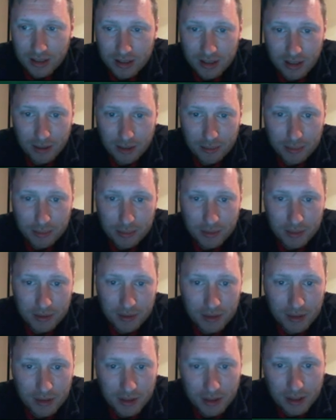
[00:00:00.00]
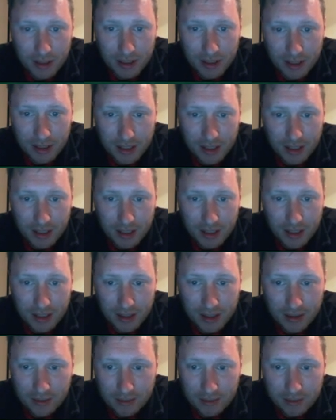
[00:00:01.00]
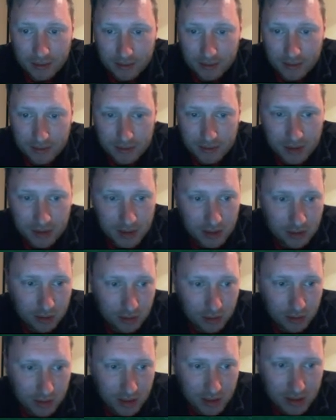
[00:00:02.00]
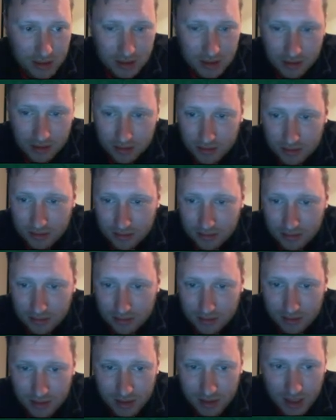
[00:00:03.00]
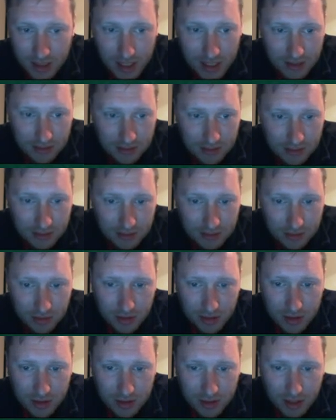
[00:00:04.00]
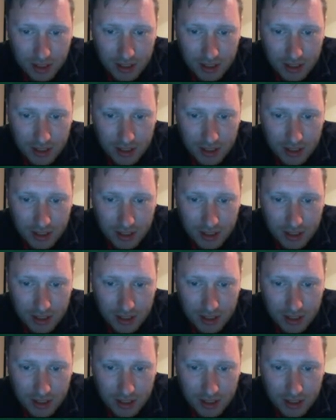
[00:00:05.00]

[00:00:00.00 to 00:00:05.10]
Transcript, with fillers: the Cup. Uh, didn't score then until then. So